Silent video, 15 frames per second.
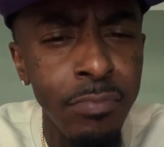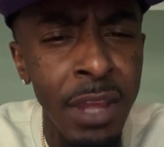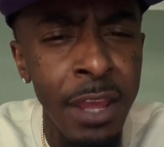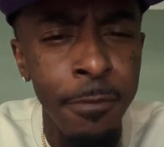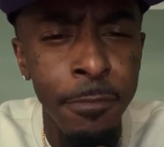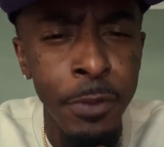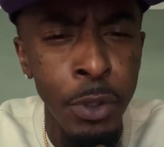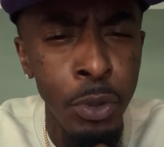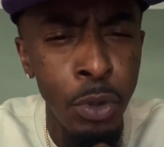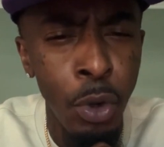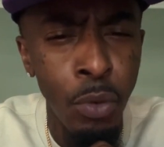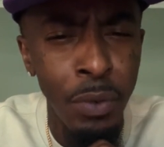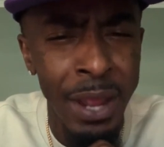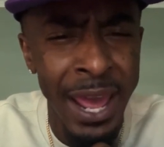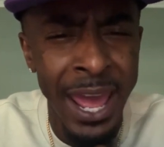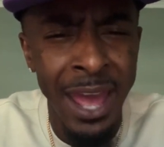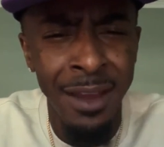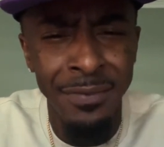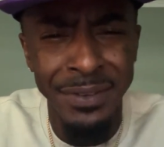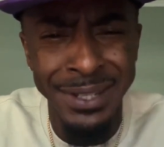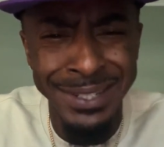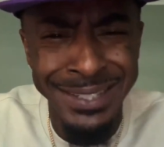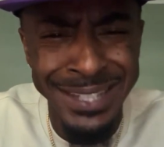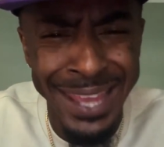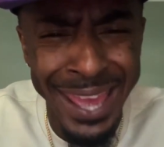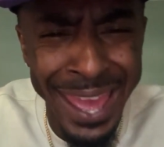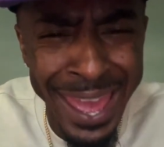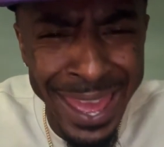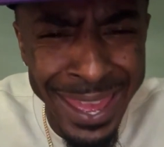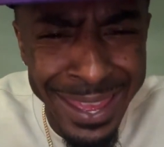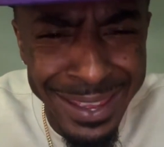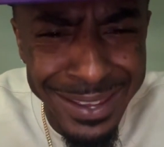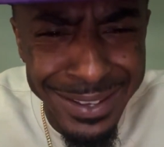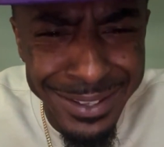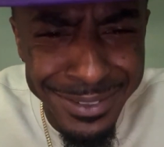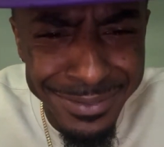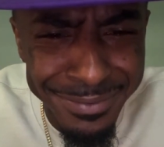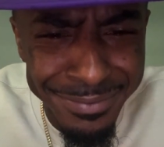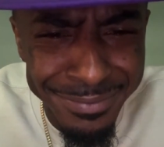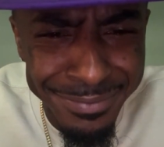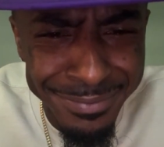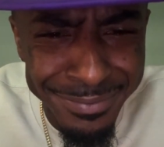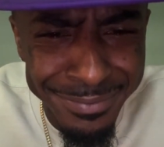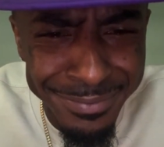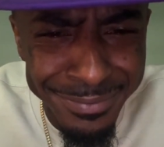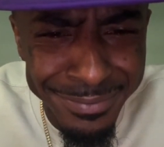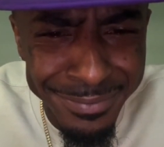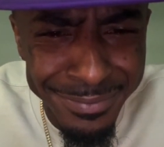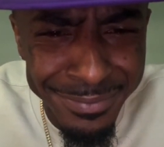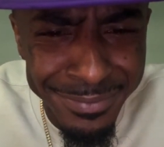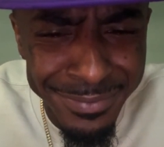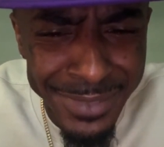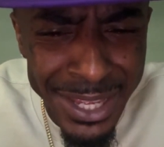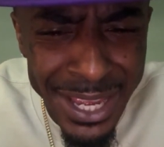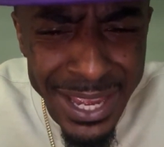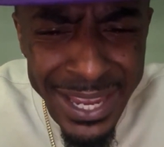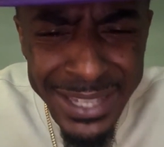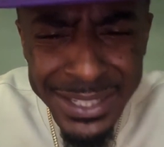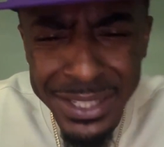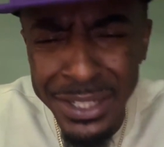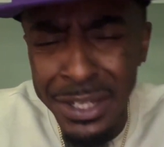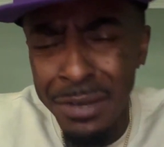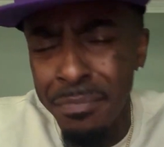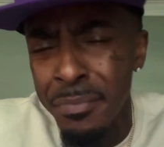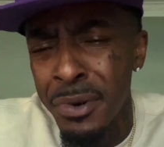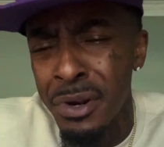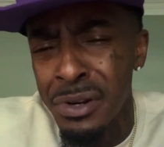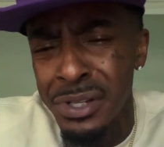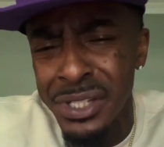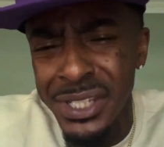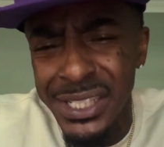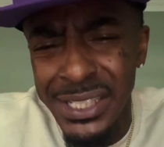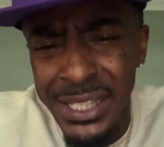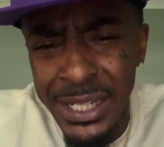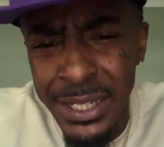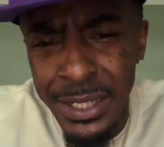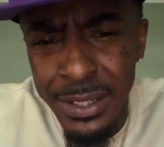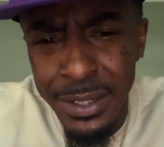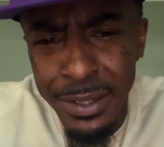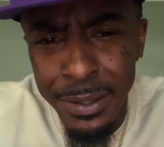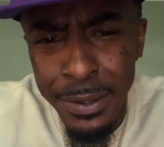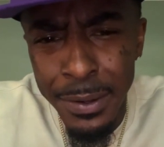if you don't have a tag? Is it an emergency